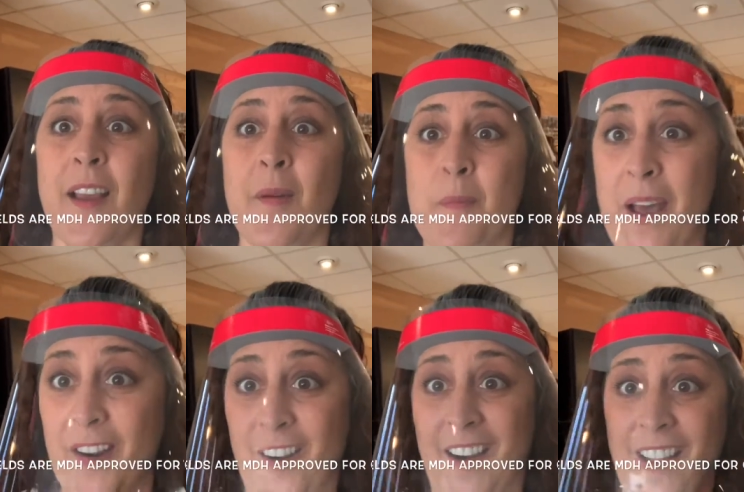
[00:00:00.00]

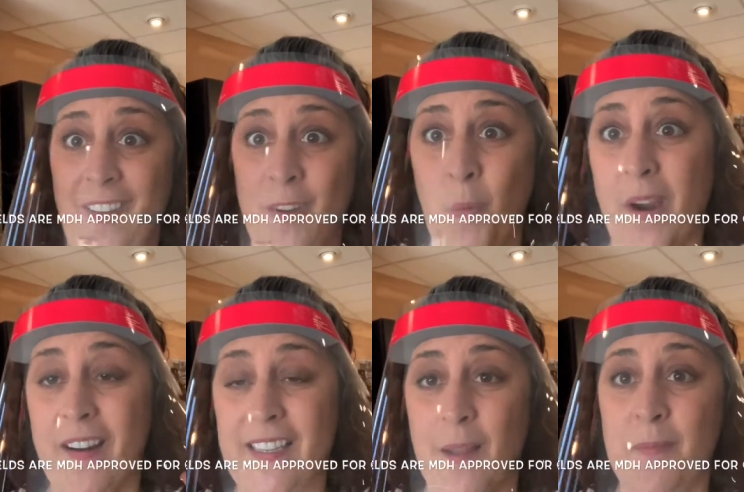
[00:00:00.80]
better if you're
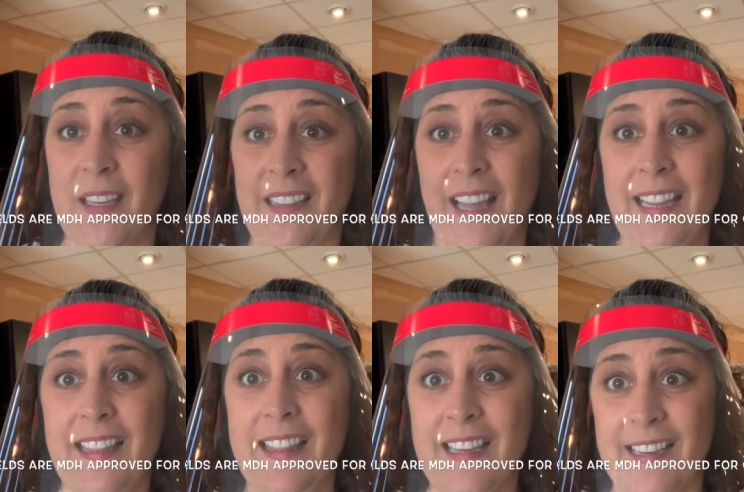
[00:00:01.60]
wearing something like
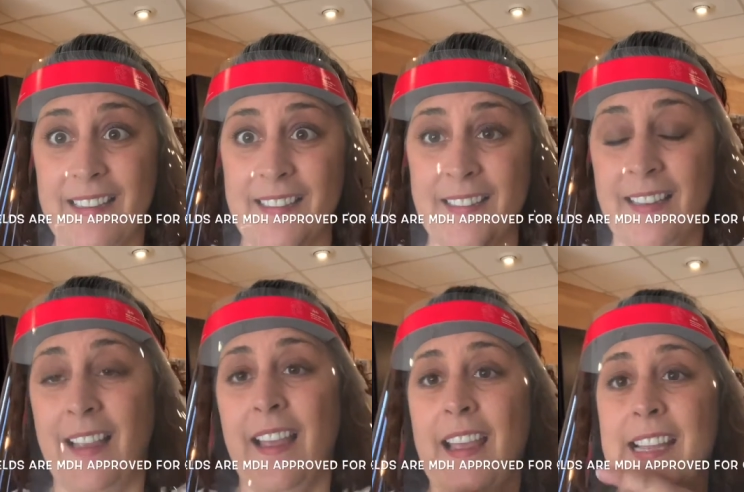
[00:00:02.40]
this.
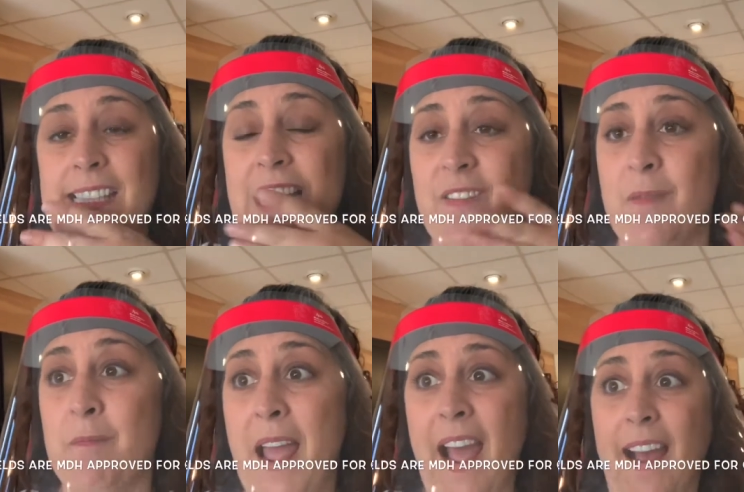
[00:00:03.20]
Instead of a
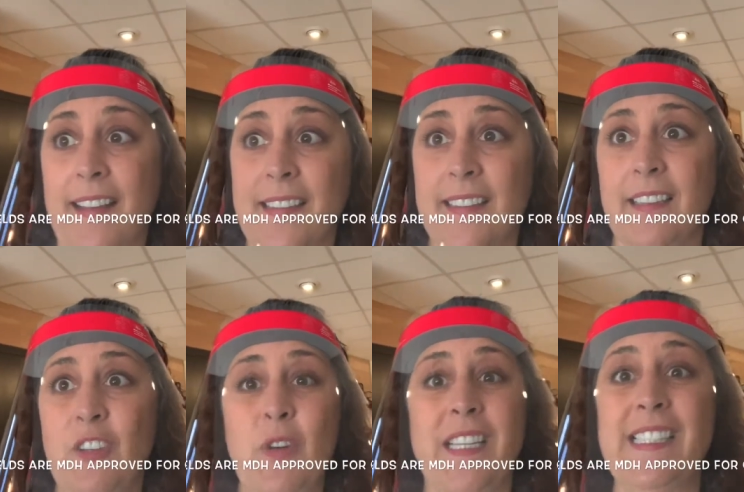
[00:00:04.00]
mask,
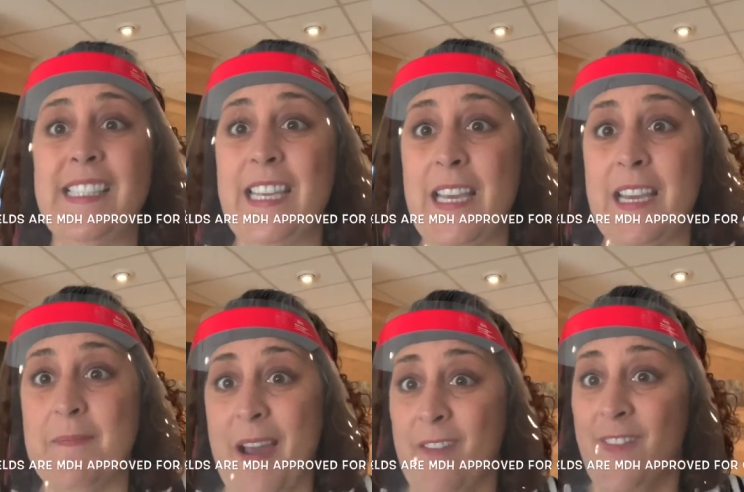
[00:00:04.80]
you can see
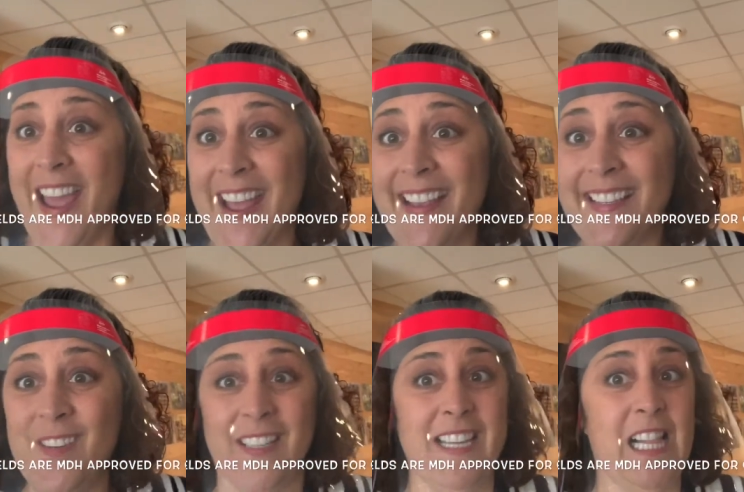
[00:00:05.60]
my face, you
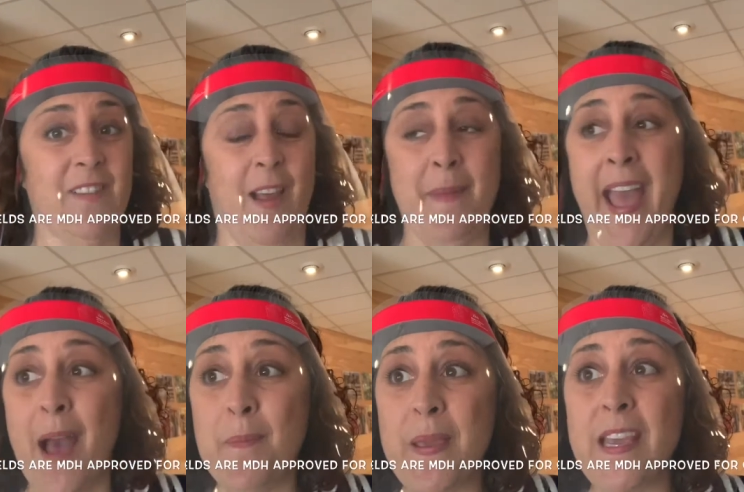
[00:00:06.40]
can tell if I'm
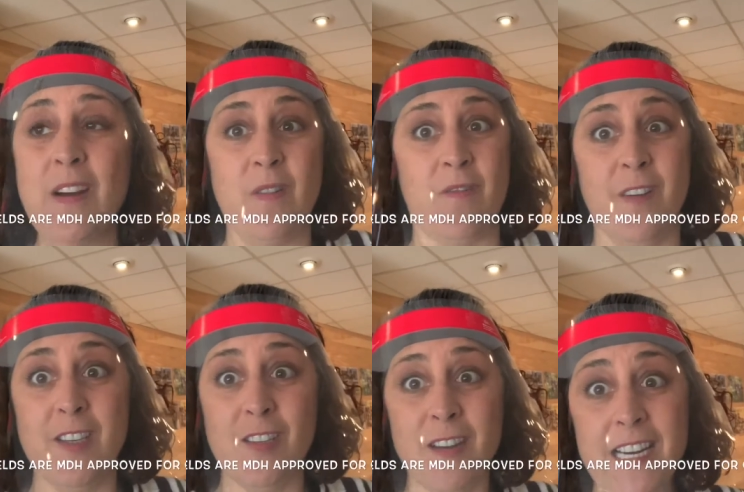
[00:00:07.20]
happy or
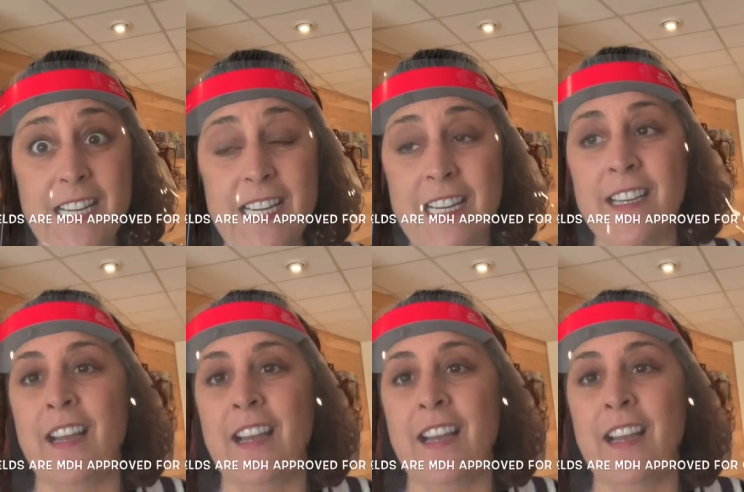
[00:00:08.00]
frustrated